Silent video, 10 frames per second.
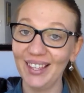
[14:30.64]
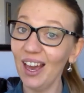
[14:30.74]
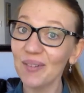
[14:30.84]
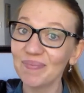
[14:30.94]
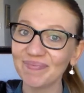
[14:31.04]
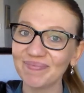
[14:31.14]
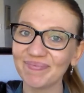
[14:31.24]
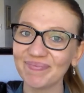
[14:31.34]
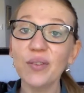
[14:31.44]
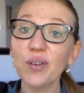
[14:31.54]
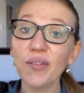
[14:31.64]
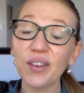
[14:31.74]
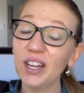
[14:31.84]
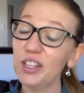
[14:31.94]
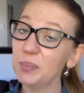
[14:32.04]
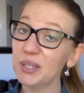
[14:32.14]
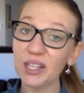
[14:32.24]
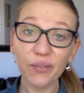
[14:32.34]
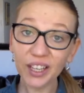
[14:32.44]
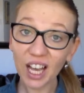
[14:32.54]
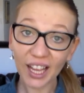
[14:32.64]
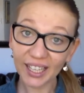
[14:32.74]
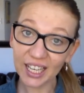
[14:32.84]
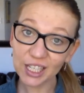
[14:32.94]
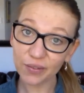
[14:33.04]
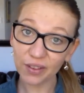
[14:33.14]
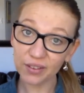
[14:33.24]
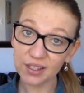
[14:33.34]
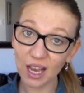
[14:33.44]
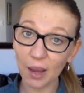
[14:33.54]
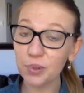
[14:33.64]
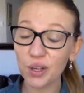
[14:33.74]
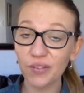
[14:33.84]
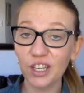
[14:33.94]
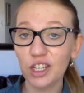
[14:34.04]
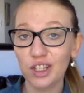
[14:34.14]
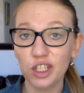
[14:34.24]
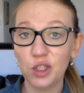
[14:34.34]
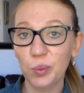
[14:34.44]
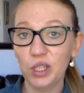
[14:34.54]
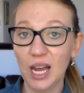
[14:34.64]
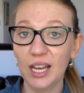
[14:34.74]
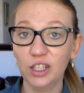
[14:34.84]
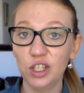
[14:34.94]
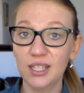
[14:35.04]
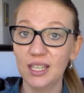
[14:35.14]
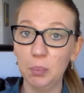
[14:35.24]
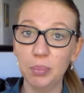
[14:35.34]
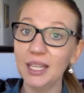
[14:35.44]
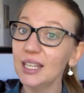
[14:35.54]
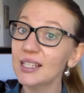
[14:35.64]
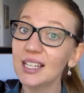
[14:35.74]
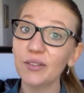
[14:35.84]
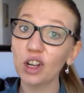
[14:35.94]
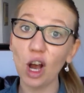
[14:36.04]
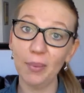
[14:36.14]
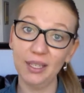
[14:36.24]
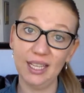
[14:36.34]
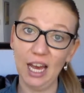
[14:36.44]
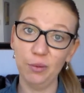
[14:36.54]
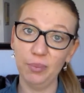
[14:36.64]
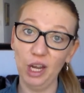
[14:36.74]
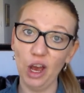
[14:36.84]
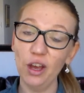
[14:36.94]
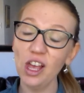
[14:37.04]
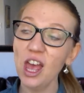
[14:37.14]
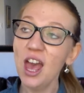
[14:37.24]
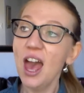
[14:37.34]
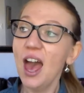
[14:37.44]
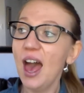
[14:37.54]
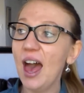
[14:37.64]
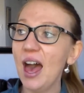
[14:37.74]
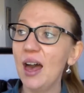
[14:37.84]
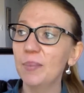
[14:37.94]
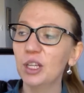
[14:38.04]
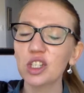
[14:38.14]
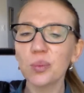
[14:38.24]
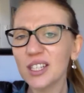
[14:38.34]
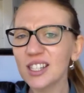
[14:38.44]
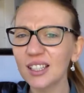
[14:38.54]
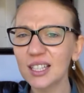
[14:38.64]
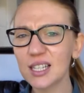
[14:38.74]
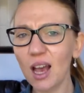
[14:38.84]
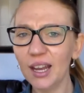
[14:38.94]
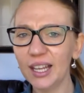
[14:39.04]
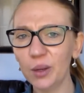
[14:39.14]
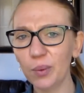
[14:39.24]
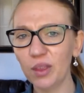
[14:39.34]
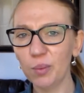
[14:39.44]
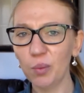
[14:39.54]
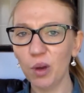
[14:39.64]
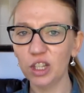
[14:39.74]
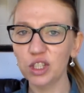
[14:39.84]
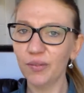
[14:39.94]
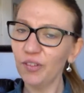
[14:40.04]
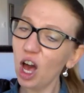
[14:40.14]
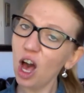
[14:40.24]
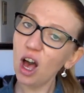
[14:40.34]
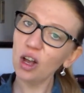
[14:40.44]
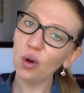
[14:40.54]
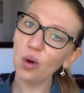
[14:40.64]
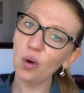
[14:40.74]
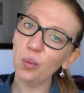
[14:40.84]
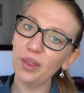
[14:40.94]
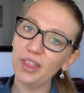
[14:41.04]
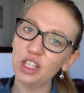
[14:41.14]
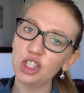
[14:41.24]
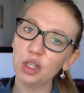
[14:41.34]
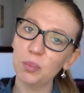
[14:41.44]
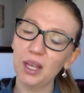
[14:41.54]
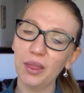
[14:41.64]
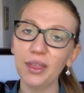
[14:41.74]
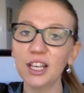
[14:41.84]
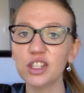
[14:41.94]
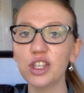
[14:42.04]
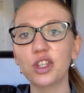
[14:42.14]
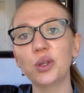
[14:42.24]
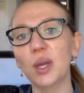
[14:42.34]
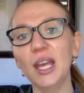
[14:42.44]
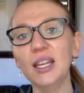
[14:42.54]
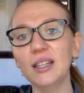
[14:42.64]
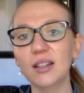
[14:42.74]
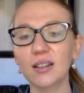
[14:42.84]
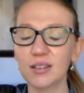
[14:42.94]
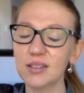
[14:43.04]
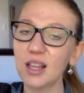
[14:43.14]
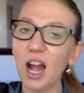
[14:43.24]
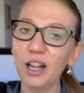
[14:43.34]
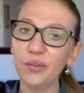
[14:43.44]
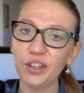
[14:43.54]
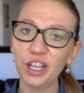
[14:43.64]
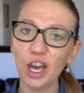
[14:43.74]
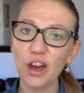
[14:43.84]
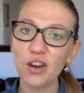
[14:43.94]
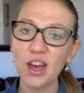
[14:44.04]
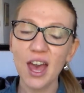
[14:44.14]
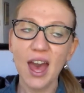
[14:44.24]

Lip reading: yeah, if you have any specific ideas of the types of videos that you would like to see, please leave a comment down below, because we're still deciding whether we want to vlog or whether it should be a things to do in style video.